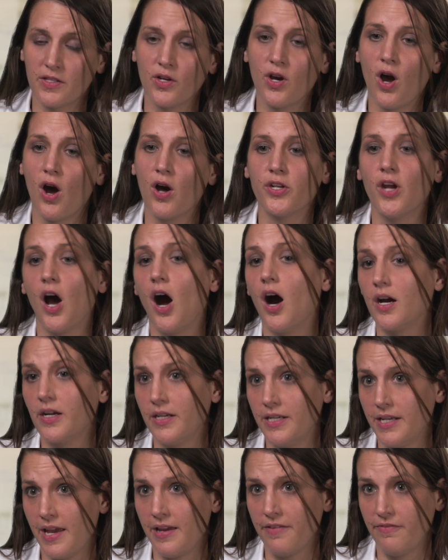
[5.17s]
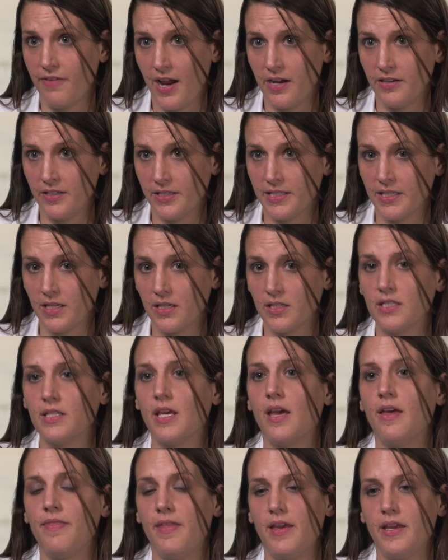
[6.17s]
They're called RNA viruses,
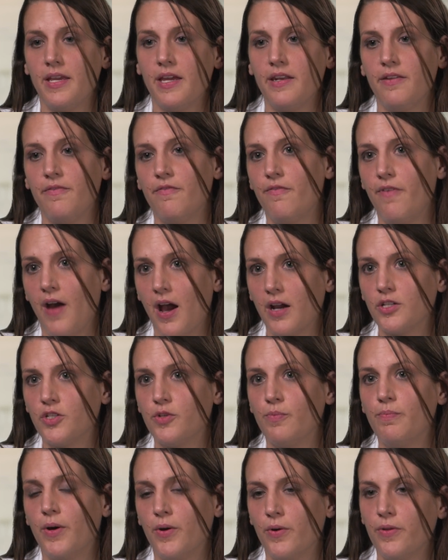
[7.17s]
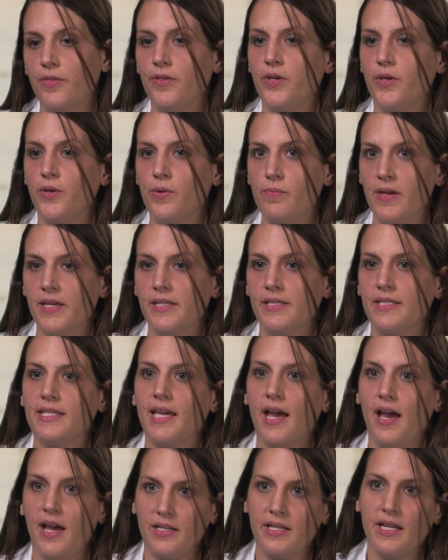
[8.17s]
and they can infect both humans
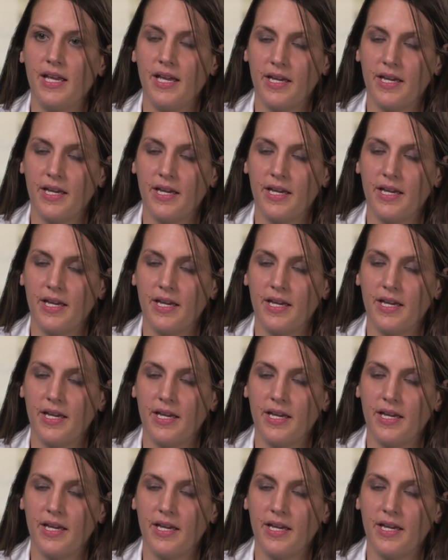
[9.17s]
and